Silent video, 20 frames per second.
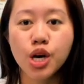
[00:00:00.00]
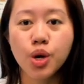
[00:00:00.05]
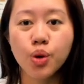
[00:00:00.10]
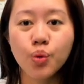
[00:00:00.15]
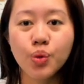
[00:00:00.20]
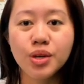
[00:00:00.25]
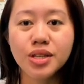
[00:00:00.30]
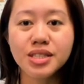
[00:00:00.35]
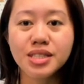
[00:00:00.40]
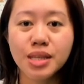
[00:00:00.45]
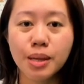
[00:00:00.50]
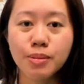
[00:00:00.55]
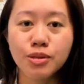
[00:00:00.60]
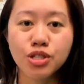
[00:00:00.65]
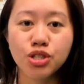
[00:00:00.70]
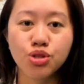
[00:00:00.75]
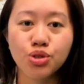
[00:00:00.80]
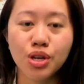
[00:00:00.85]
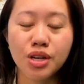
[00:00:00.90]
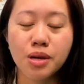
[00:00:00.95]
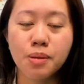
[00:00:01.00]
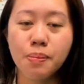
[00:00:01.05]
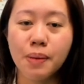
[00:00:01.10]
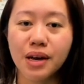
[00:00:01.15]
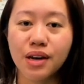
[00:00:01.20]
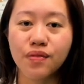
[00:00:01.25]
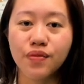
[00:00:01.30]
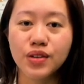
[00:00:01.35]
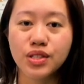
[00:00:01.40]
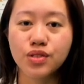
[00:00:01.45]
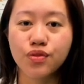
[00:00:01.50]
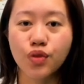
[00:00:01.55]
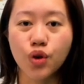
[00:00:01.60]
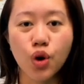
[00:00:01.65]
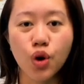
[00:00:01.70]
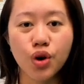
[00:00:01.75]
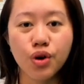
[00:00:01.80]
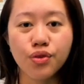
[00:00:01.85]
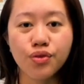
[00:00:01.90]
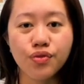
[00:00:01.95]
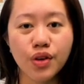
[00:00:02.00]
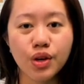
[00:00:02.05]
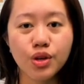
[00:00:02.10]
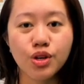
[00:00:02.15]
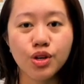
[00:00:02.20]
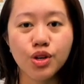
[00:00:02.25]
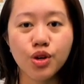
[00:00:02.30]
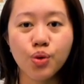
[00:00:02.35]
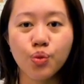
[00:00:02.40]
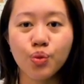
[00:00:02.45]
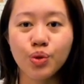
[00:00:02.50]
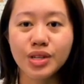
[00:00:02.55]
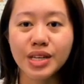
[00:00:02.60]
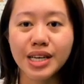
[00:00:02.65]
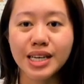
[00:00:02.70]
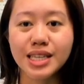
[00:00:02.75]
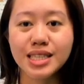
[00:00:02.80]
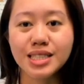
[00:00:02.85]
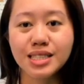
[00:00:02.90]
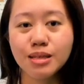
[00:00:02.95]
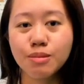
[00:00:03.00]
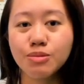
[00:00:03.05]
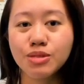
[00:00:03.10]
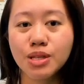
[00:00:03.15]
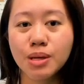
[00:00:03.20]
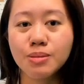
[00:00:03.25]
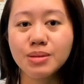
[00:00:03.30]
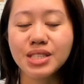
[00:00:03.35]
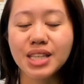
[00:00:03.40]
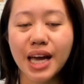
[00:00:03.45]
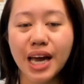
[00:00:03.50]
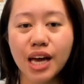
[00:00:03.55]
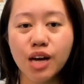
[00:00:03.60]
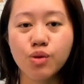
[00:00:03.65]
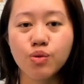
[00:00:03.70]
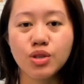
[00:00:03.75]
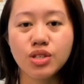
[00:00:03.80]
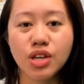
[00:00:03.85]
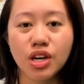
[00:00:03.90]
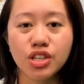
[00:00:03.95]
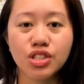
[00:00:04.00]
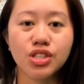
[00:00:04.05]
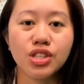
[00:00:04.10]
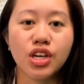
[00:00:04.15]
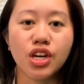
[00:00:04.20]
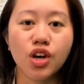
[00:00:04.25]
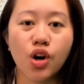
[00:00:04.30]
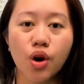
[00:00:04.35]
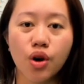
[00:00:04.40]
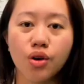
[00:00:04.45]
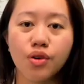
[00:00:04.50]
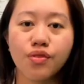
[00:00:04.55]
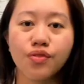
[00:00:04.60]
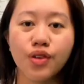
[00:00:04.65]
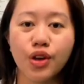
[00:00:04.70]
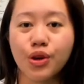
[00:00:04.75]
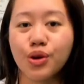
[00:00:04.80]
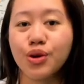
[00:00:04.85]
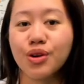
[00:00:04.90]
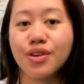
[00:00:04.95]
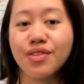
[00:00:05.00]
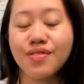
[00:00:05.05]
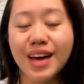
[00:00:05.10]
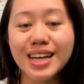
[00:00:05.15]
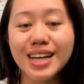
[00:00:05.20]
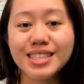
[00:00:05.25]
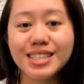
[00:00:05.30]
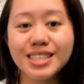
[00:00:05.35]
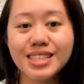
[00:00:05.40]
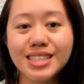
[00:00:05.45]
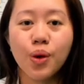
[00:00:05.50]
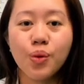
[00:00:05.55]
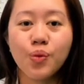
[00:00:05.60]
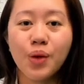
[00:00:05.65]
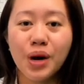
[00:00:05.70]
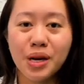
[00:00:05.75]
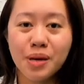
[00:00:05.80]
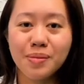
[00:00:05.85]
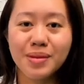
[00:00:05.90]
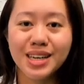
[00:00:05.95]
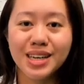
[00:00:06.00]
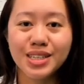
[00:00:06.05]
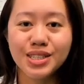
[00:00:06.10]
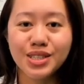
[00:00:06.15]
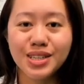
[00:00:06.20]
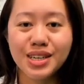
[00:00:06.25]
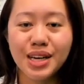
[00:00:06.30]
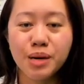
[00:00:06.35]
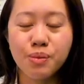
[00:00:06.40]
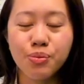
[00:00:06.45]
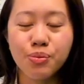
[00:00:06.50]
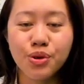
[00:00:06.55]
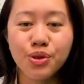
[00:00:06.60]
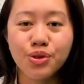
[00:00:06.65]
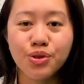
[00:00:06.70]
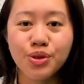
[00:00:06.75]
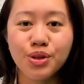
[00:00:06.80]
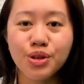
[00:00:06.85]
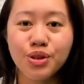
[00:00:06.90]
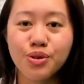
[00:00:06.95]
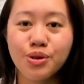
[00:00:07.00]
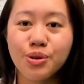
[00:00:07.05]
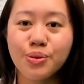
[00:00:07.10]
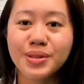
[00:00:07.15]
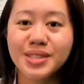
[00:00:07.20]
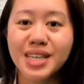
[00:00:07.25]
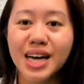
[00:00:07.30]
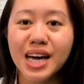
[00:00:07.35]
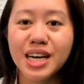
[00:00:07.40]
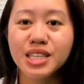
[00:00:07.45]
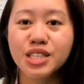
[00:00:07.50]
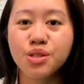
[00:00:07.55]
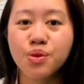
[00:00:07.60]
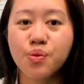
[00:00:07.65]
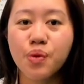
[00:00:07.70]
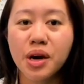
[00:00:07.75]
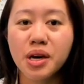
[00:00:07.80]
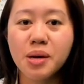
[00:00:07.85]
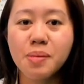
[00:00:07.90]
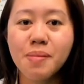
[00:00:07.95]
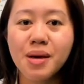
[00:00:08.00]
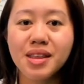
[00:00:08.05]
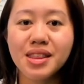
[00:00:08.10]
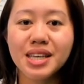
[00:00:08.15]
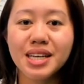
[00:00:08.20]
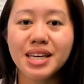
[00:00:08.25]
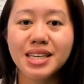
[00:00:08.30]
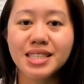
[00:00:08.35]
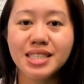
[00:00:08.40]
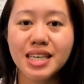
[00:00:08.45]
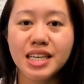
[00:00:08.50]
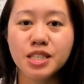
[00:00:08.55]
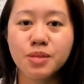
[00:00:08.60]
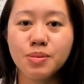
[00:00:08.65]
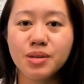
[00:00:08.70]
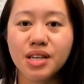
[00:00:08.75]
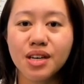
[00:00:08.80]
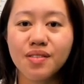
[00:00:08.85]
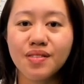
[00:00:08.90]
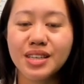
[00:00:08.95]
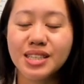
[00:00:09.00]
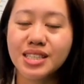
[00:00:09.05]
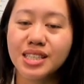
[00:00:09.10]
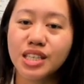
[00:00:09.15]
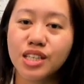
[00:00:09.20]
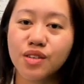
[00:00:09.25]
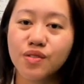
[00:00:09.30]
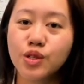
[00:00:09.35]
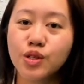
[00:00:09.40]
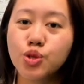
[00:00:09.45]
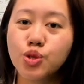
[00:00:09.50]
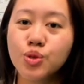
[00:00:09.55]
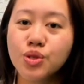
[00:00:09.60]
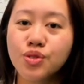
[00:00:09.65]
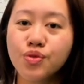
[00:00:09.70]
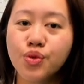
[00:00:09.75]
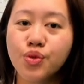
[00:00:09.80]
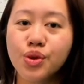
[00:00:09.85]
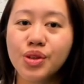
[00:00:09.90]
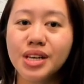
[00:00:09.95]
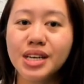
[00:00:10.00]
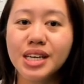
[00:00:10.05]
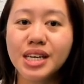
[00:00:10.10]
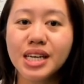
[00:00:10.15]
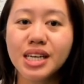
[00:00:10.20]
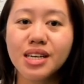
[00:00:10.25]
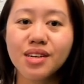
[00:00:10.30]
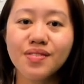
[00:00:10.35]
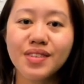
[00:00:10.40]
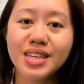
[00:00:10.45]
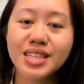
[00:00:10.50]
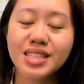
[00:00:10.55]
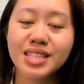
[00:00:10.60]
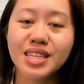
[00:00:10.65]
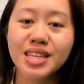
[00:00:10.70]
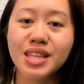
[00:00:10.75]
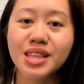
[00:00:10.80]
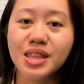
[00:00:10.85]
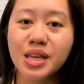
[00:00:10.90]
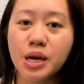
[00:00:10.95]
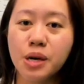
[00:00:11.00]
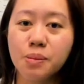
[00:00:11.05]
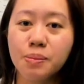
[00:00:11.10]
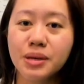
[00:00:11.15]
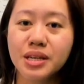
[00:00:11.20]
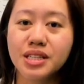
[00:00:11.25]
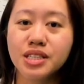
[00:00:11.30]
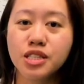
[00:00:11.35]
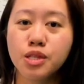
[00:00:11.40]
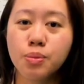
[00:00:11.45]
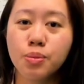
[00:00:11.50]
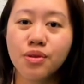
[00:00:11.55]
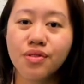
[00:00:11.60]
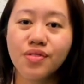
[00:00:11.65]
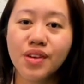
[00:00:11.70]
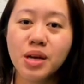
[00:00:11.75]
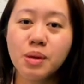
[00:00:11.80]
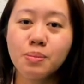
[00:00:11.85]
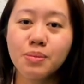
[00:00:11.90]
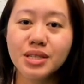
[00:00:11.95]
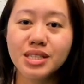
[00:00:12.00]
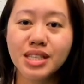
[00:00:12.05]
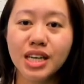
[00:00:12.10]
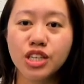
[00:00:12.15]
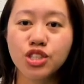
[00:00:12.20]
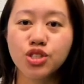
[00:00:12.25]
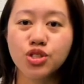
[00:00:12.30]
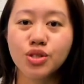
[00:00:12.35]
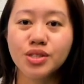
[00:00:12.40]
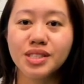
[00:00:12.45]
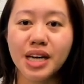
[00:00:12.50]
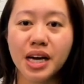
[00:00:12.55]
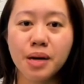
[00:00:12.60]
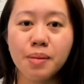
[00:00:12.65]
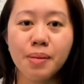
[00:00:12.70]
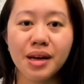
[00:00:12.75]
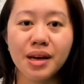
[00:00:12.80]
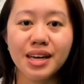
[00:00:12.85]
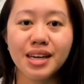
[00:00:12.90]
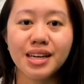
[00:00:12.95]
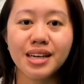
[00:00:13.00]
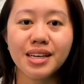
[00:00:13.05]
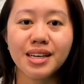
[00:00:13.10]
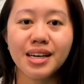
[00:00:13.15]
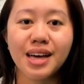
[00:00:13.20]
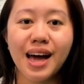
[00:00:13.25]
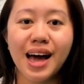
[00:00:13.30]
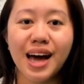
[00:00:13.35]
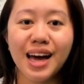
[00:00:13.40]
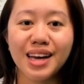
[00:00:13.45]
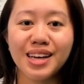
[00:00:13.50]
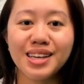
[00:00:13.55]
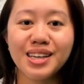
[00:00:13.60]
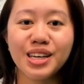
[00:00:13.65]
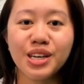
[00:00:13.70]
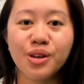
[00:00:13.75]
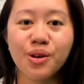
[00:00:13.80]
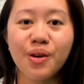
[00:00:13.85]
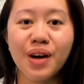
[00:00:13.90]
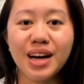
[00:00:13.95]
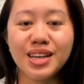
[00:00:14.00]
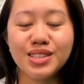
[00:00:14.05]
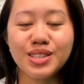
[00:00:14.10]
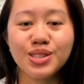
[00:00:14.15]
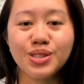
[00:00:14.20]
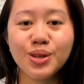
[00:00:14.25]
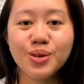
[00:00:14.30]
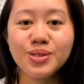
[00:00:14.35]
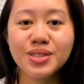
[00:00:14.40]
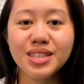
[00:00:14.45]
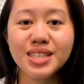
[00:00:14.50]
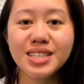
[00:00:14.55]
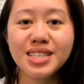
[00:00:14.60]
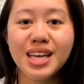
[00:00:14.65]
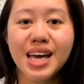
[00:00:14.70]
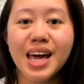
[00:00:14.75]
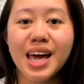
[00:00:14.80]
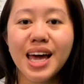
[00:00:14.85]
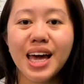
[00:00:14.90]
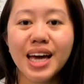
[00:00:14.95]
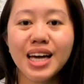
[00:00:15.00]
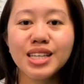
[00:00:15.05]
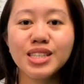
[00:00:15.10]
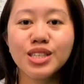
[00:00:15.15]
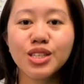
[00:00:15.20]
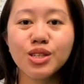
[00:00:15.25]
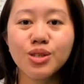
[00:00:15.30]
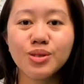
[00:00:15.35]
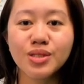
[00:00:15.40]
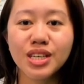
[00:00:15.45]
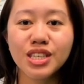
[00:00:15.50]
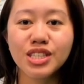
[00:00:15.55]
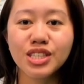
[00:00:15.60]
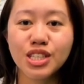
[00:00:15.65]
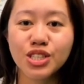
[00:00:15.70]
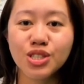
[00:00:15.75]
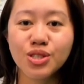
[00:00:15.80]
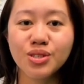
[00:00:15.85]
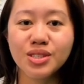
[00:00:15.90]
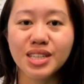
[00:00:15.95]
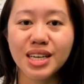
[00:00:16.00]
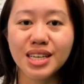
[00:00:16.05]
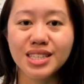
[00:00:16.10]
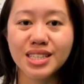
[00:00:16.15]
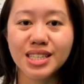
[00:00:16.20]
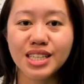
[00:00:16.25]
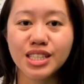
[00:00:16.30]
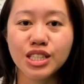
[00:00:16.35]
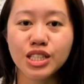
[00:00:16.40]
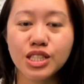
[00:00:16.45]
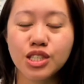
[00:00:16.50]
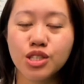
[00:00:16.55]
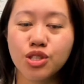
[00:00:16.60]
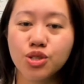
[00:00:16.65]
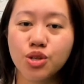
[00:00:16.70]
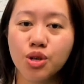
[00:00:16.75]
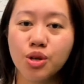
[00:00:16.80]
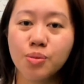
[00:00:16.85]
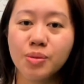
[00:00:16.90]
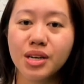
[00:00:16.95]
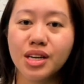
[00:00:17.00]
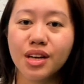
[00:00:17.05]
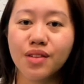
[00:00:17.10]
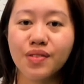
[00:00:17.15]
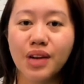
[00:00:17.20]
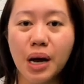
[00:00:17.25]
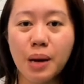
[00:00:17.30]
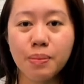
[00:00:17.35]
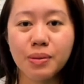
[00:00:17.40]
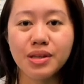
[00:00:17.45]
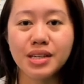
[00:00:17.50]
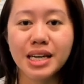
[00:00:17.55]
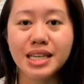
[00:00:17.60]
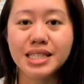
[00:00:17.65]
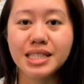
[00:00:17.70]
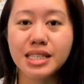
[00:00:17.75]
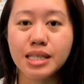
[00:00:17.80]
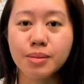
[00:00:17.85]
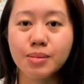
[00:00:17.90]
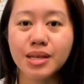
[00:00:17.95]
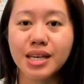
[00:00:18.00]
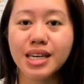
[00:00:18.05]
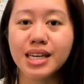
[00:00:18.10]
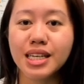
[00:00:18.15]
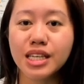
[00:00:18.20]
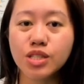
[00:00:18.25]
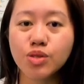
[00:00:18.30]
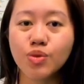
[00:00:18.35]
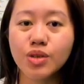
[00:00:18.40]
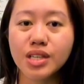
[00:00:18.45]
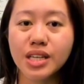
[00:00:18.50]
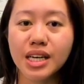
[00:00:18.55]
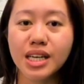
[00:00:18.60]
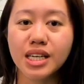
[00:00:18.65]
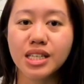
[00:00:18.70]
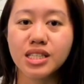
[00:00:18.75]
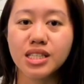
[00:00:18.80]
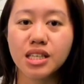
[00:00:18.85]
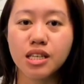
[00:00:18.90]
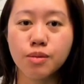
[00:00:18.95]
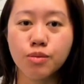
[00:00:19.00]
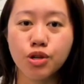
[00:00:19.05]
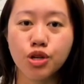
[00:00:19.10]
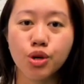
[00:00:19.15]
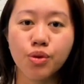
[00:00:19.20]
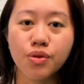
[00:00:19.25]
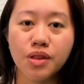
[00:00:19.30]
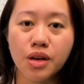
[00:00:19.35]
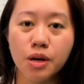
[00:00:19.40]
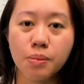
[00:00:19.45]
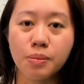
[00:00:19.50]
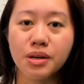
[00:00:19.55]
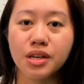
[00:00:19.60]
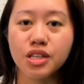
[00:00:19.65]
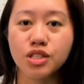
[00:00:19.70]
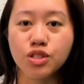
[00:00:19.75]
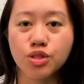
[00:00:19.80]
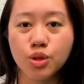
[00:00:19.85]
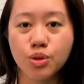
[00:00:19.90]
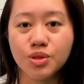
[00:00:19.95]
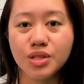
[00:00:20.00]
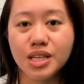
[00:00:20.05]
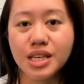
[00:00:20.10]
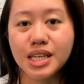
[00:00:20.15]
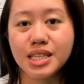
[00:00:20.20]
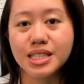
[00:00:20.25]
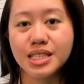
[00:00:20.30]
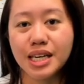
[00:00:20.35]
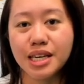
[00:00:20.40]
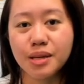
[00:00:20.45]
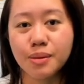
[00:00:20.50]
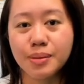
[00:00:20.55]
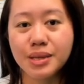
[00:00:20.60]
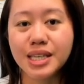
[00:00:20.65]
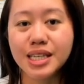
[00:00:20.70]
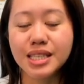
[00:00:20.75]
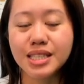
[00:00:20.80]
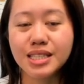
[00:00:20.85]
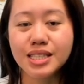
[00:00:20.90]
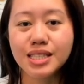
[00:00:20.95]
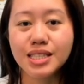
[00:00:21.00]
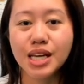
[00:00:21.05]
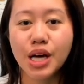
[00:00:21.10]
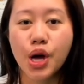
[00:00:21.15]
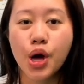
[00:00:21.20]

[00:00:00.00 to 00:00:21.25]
with demonstrated benefits for heart failure-related symptoms and reduction in heart failure events. Recommendation 9.33 was added to recommend the assessment of these individuals for the need of insulin therapy to prevent potential diabetic at ketoacidosis and to use additional testing to determine if hyperglycemia is related to immunotherapy-associated diabetes.